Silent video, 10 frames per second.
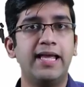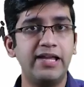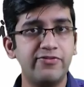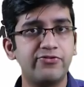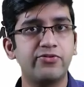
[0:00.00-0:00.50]

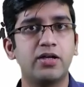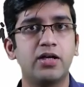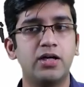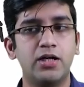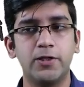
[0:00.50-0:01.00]
If
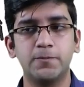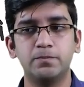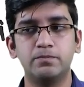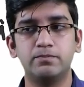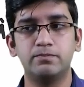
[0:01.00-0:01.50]

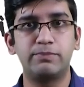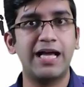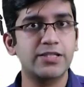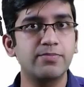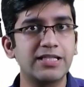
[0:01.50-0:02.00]

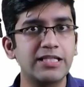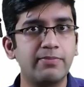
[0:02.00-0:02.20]
plasma cell